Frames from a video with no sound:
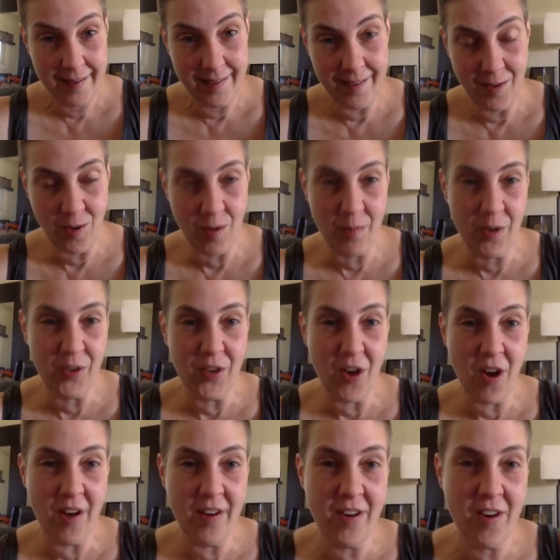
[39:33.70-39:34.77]
normal,
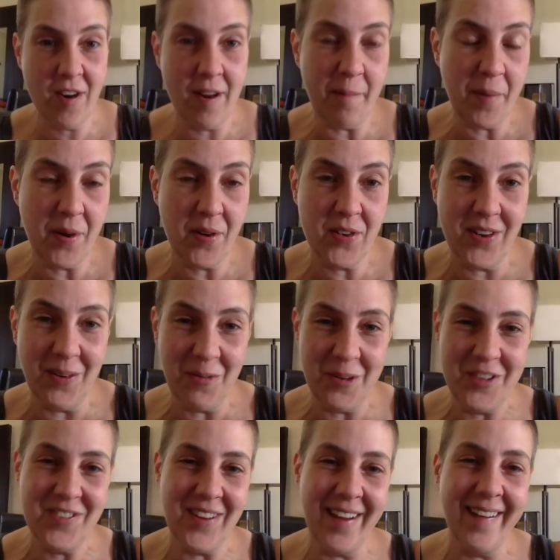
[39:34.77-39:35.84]
non-nerdy person
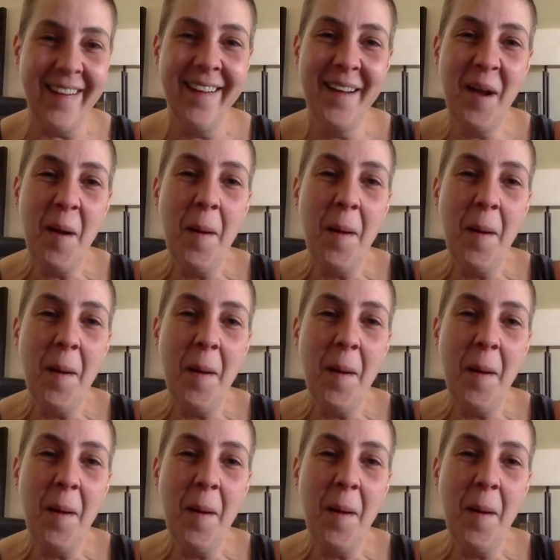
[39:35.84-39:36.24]
would say,